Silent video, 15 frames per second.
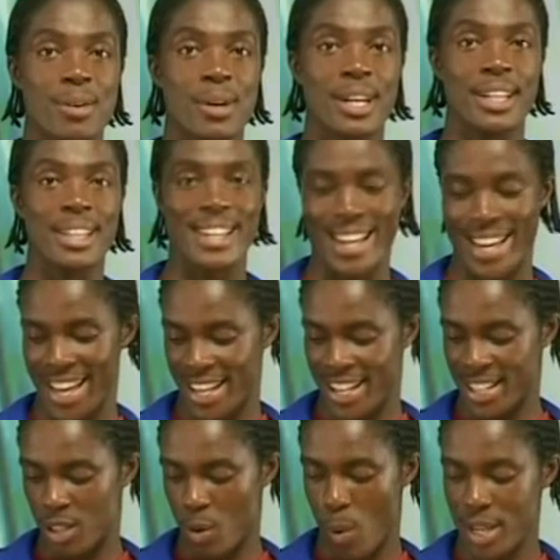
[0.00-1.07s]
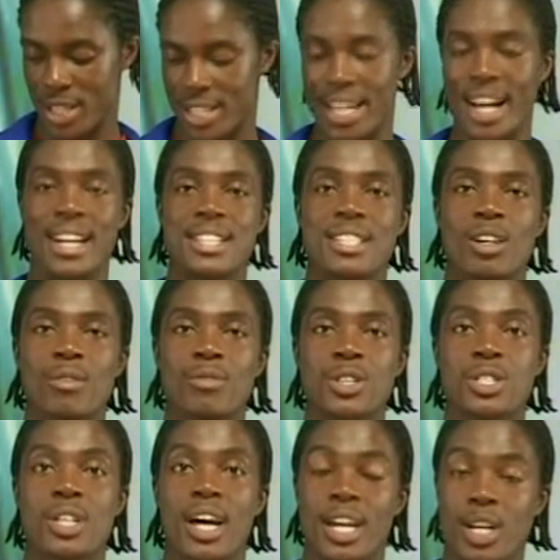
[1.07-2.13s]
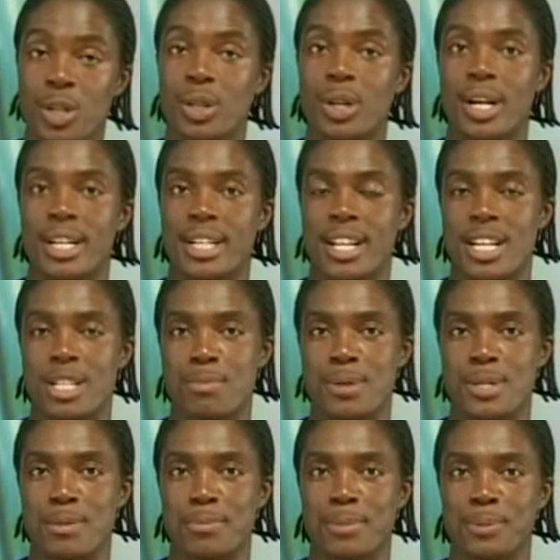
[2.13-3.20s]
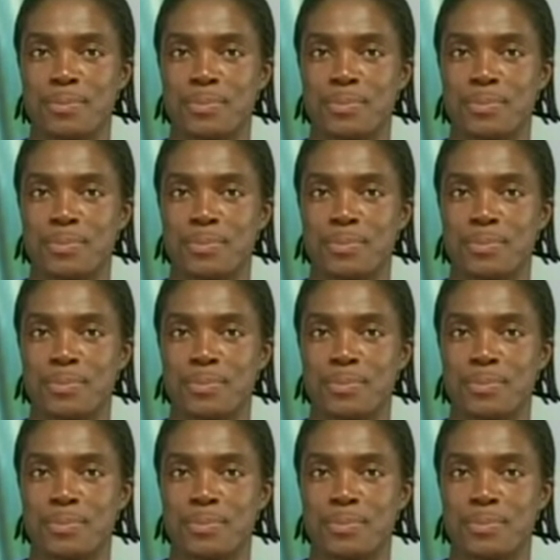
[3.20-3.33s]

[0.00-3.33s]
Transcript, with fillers: ray hit the one side of the triangular glass prism.